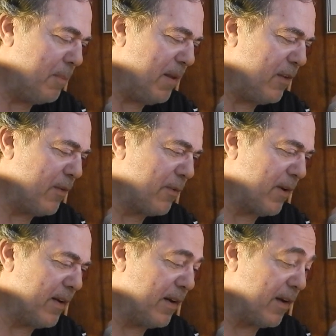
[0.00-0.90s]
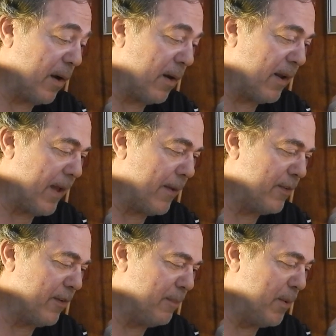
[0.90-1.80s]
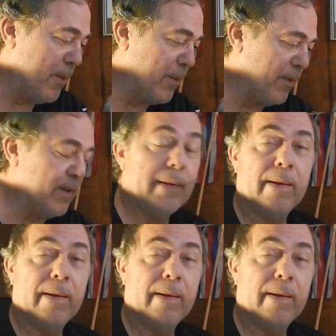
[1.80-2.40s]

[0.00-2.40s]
beachfront and a guardhouse and pools.